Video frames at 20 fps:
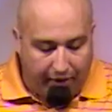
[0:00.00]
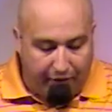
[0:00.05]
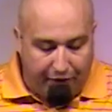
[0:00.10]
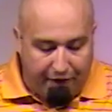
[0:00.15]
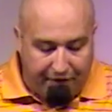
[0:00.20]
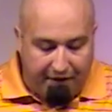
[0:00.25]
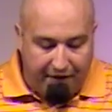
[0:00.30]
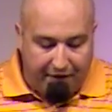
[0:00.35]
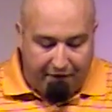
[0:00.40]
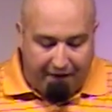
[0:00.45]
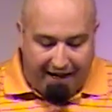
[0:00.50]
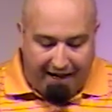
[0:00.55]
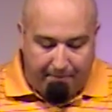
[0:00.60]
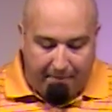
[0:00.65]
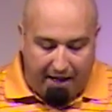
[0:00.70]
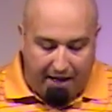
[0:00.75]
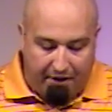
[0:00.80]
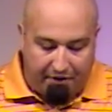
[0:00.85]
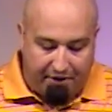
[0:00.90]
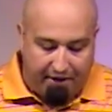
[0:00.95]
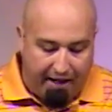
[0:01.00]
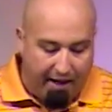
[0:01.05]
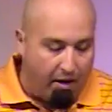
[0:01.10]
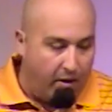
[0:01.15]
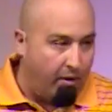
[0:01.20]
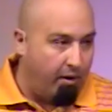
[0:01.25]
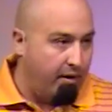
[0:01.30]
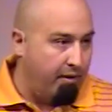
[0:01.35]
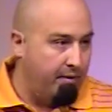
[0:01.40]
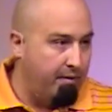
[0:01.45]
55 miles an
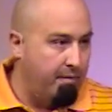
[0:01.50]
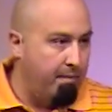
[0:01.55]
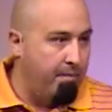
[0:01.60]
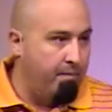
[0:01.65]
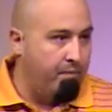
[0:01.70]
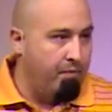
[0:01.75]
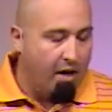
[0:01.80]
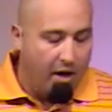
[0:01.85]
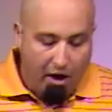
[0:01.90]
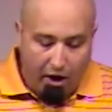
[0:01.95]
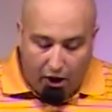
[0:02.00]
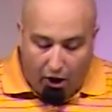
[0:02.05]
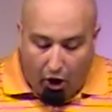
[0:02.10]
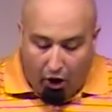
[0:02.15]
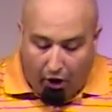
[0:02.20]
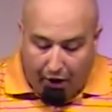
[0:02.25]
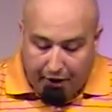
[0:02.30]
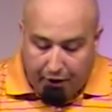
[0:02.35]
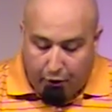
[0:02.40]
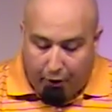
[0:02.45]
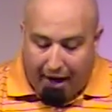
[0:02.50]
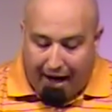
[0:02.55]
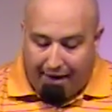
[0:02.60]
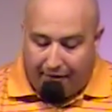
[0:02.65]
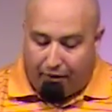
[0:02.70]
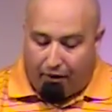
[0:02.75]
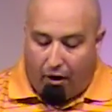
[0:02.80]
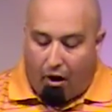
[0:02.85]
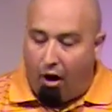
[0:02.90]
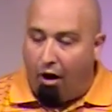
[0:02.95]
hour. Car and
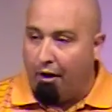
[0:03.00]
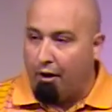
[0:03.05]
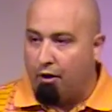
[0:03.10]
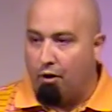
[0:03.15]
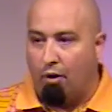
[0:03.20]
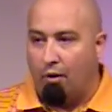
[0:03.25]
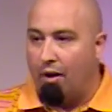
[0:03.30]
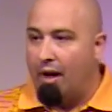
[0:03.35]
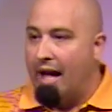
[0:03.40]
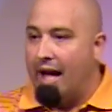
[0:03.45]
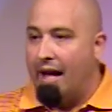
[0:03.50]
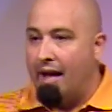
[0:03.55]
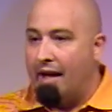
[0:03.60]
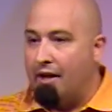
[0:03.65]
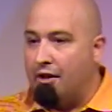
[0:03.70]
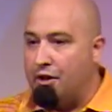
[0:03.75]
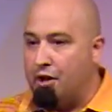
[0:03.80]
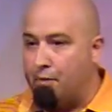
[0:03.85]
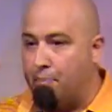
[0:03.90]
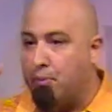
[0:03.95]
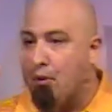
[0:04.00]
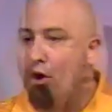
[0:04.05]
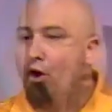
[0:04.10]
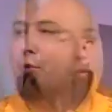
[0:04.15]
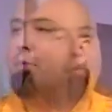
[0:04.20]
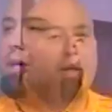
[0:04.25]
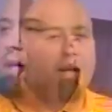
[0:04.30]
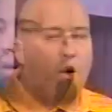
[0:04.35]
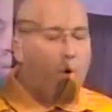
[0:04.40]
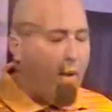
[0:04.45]
Driver article just blew
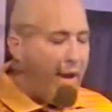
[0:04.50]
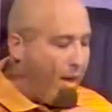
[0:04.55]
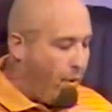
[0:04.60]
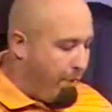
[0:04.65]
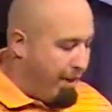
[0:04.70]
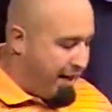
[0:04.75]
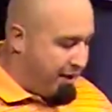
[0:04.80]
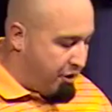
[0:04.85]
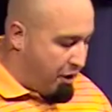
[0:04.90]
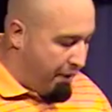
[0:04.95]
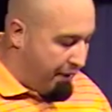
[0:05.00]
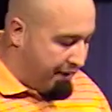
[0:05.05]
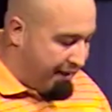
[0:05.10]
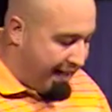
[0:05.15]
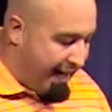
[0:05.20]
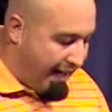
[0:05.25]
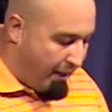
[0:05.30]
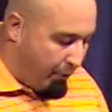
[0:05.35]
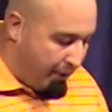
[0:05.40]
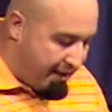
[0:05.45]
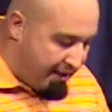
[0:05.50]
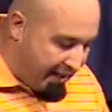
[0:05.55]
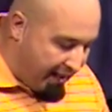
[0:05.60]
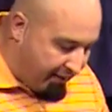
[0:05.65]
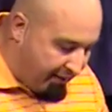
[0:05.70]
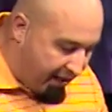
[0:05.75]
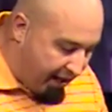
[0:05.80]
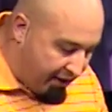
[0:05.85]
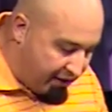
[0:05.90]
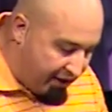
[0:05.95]
me away when I saw the title. It said
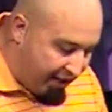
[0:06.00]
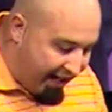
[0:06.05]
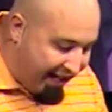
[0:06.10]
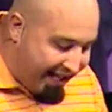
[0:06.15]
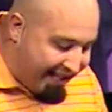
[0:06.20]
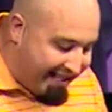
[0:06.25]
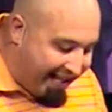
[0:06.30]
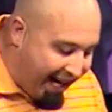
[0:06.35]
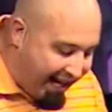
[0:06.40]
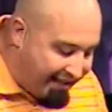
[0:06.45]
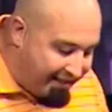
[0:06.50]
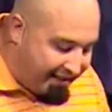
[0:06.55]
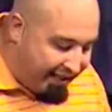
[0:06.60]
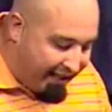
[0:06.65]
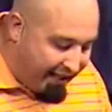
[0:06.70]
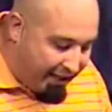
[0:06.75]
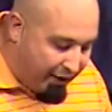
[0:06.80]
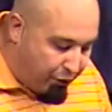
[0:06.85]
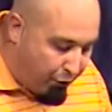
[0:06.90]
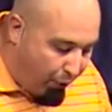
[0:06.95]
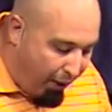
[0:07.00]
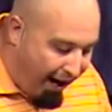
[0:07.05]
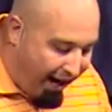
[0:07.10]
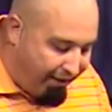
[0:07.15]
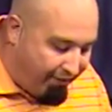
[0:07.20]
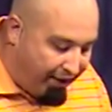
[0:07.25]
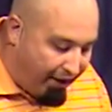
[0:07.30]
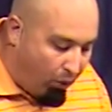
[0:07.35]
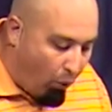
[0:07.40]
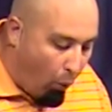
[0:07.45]
this Texting and
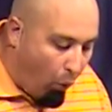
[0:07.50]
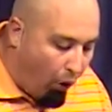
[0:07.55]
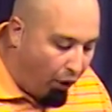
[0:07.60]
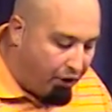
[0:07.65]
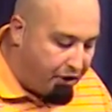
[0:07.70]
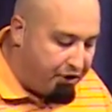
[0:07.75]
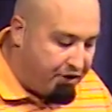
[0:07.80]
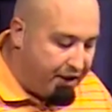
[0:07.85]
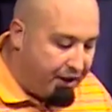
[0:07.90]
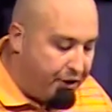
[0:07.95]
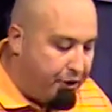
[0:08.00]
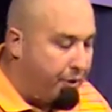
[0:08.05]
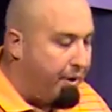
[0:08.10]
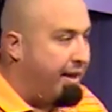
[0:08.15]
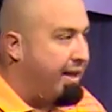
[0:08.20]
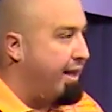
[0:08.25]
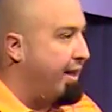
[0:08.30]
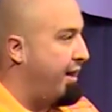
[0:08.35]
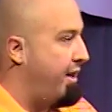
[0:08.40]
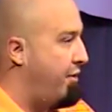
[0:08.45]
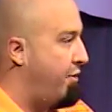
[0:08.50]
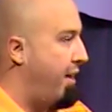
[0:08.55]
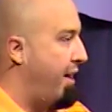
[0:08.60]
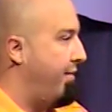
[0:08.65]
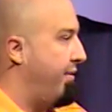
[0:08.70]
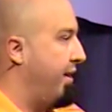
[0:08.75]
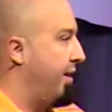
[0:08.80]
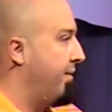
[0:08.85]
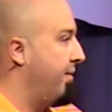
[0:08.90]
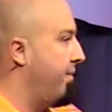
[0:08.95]
driving worse than drinking and
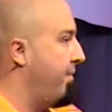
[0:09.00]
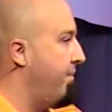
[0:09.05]
driving.